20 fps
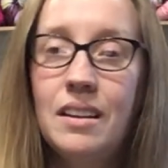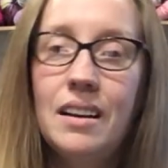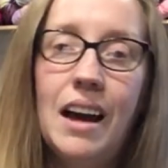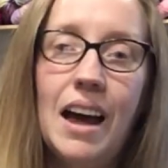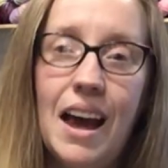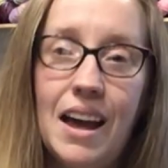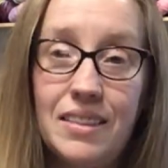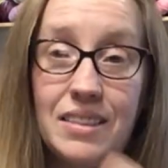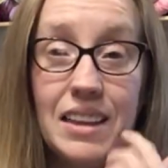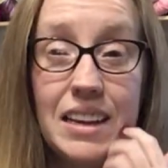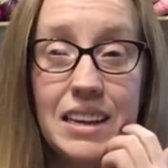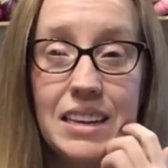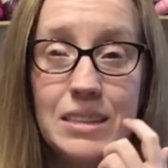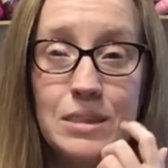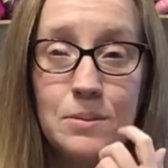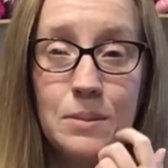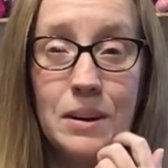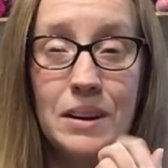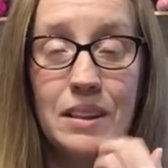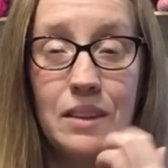I think he's
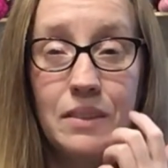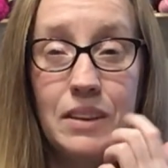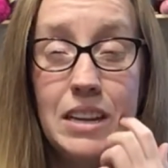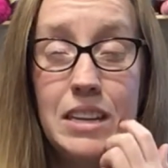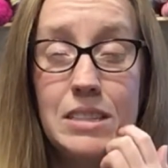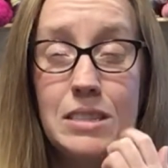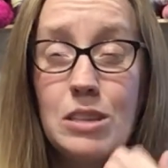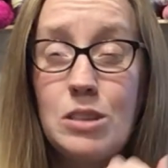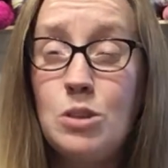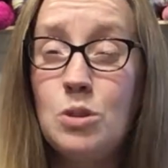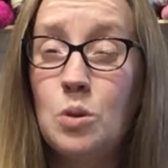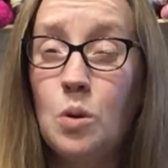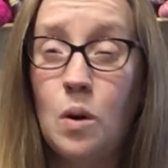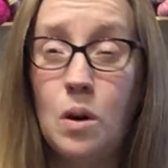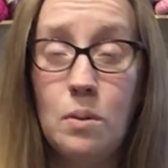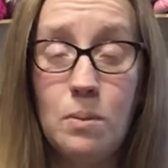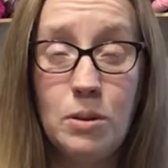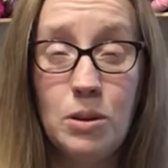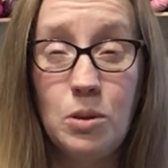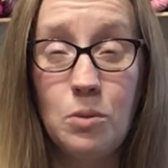sweet and loving. He's
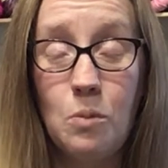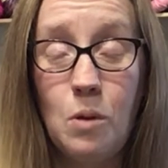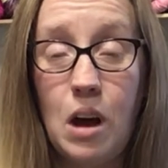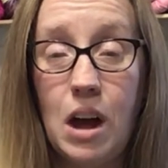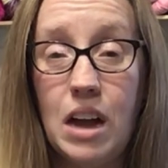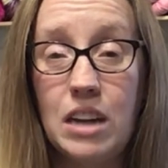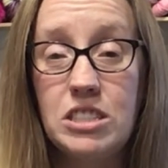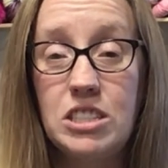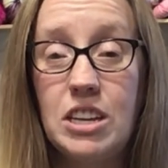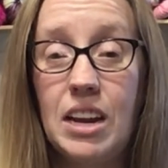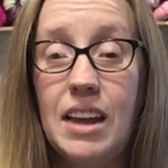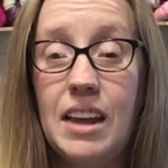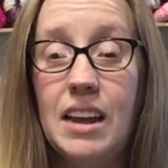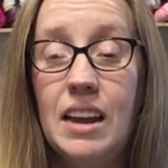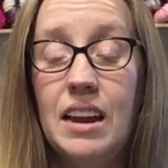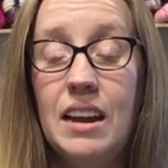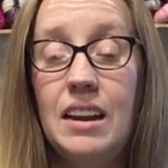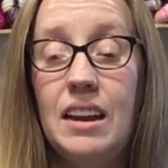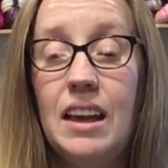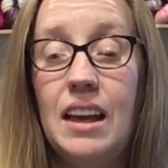adorable to watch.
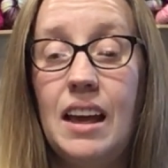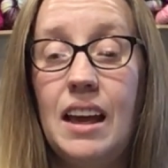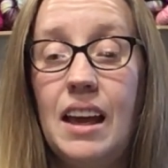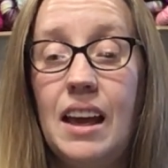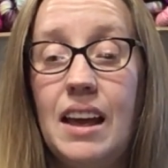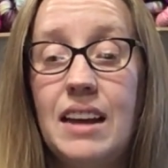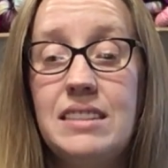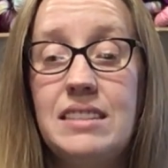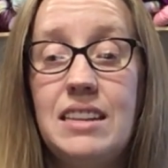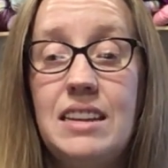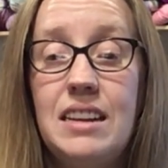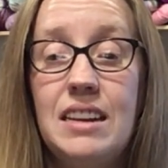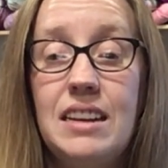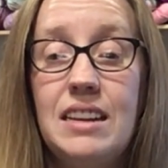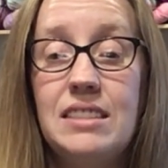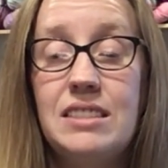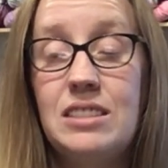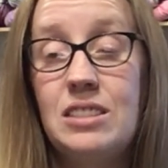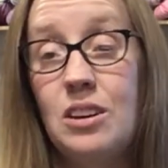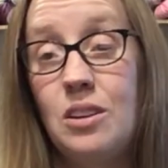And as he
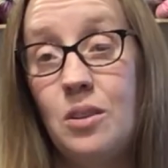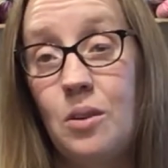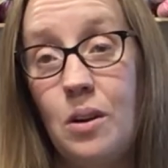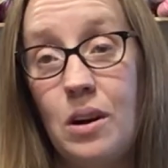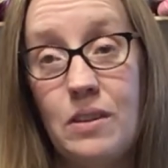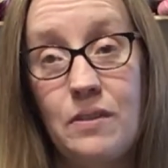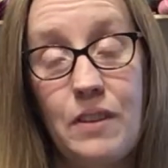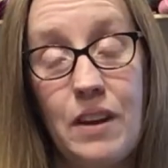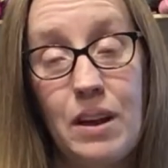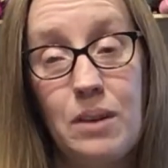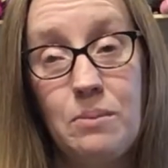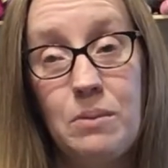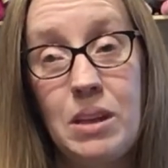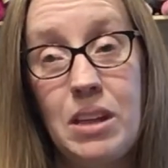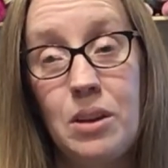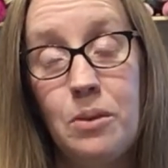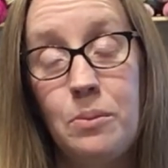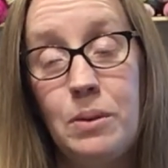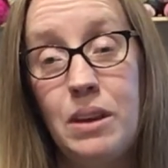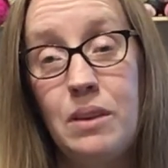gets to know our family,
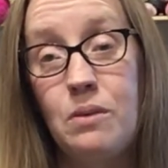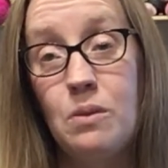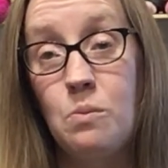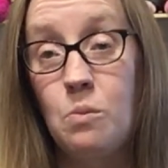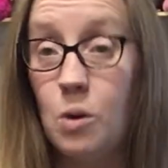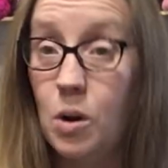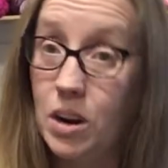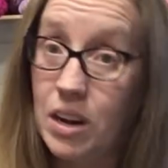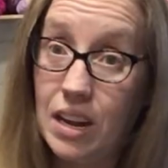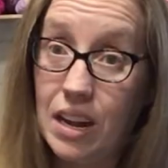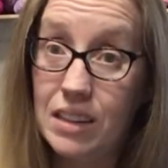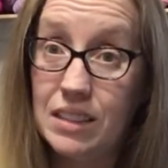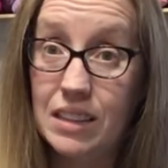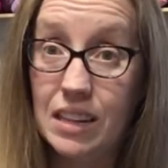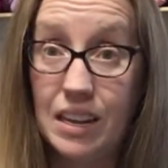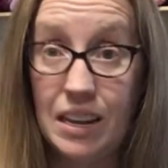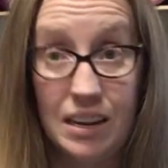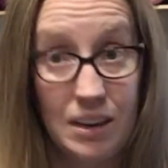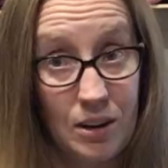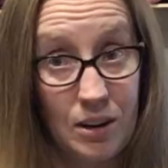he'll be even more
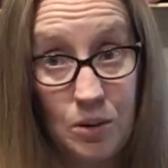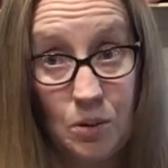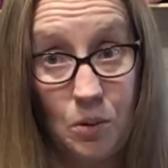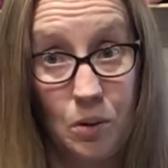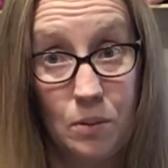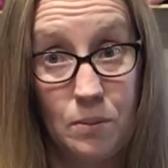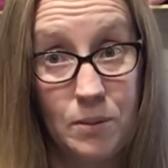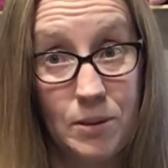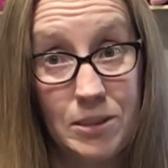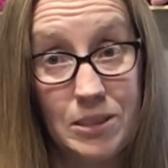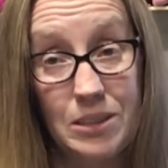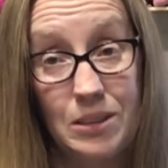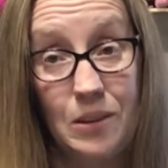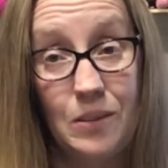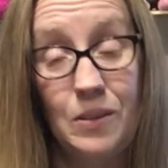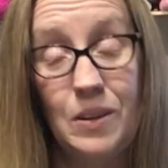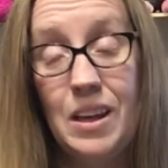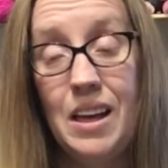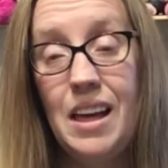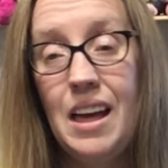cuddly and adorable. So
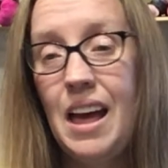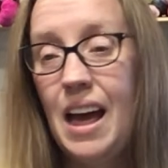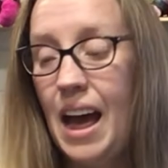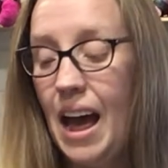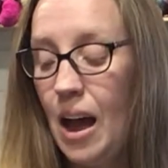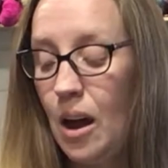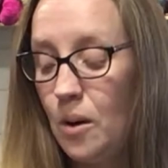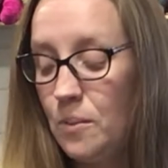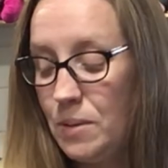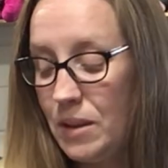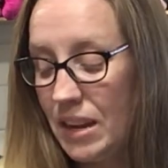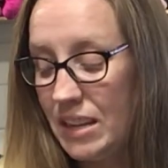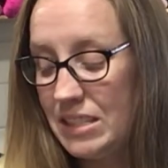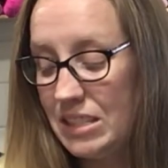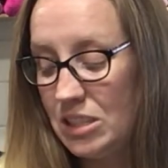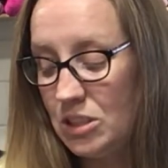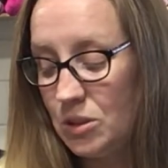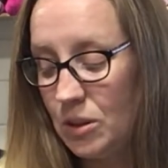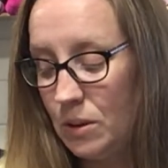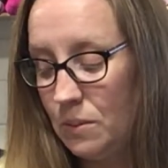I hope you guys
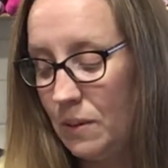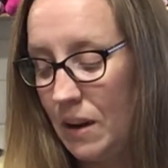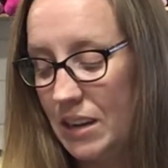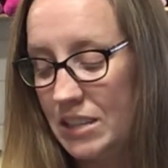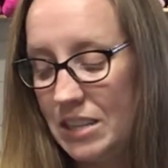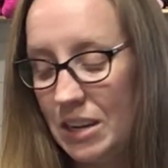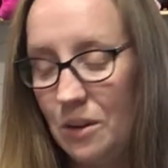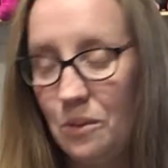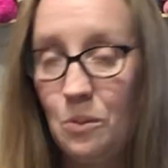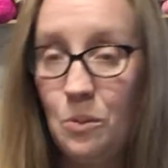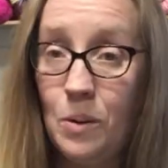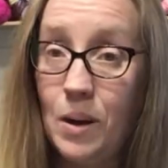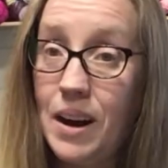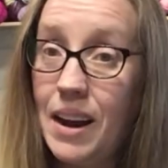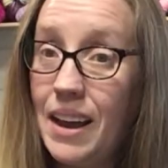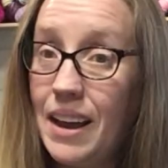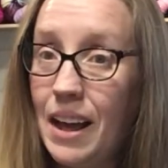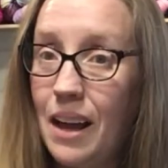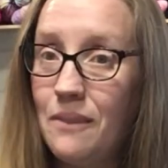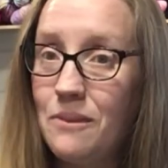enjoyed watching what I
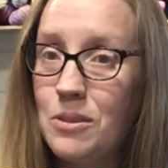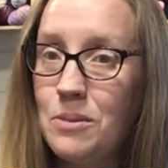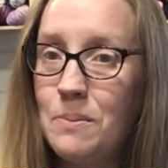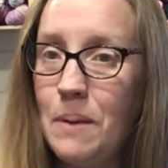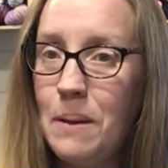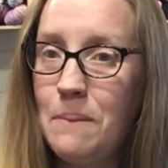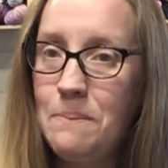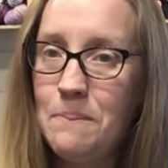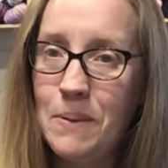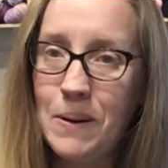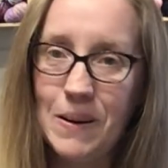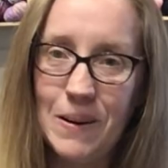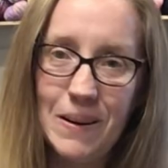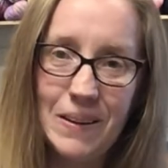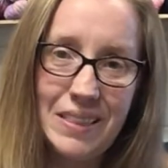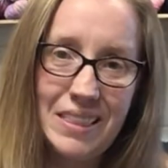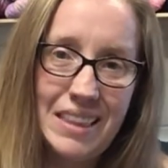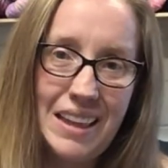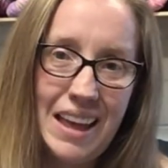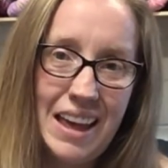got for my
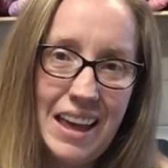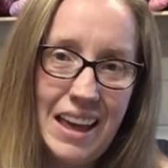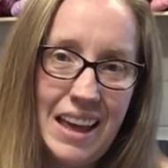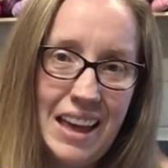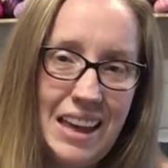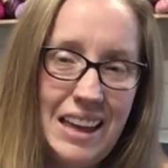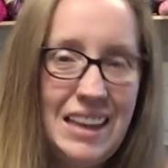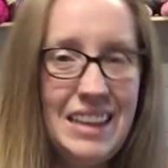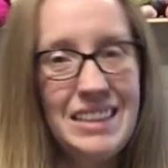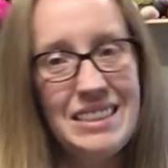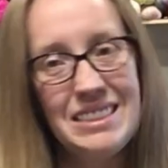birthday.